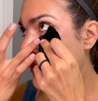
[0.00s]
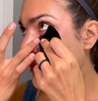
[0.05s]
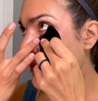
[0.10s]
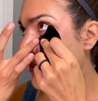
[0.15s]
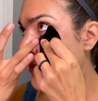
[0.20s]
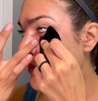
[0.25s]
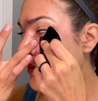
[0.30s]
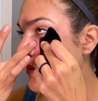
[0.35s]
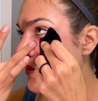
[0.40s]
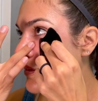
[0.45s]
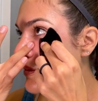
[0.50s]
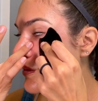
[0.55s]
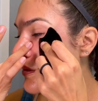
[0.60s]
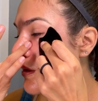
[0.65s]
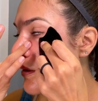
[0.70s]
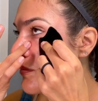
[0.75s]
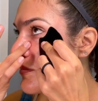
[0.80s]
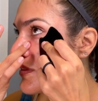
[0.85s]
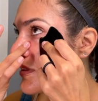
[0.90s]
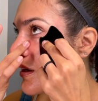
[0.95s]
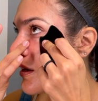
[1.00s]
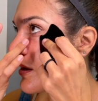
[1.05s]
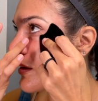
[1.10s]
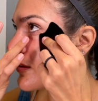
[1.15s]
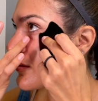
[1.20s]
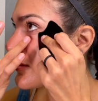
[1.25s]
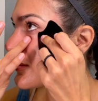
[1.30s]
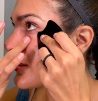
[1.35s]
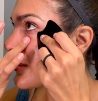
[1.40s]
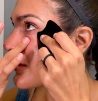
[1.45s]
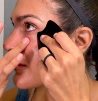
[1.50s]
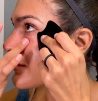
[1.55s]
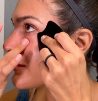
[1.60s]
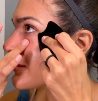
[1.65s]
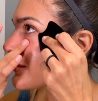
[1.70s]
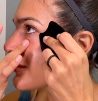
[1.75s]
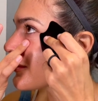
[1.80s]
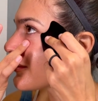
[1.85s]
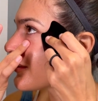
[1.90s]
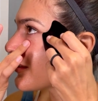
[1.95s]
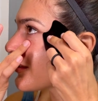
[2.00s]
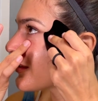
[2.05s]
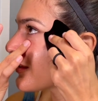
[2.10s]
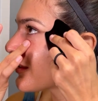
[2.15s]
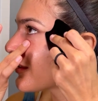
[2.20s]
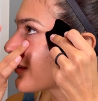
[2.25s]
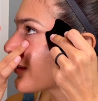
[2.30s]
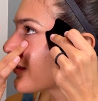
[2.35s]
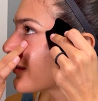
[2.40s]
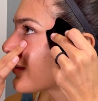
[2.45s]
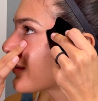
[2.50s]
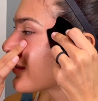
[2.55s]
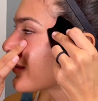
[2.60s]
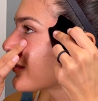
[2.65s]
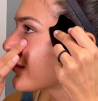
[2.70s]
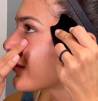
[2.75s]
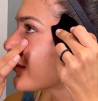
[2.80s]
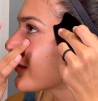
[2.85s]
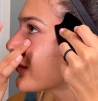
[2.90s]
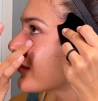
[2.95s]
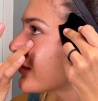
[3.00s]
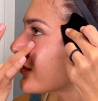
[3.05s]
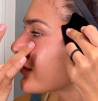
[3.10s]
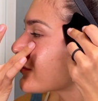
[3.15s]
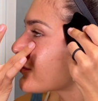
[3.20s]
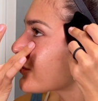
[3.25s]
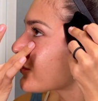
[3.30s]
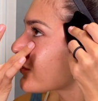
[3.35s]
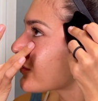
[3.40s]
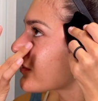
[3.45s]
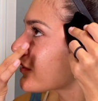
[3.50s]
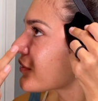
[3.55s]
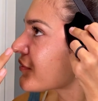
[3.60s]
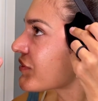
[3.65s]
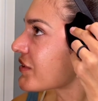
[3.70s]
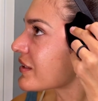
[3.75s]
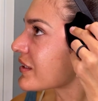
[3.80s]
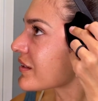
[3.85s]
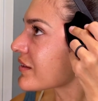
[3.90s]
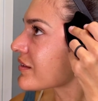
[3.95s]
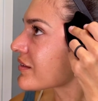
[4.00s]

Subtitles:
Or, I'm sorry, 6. A total of 6.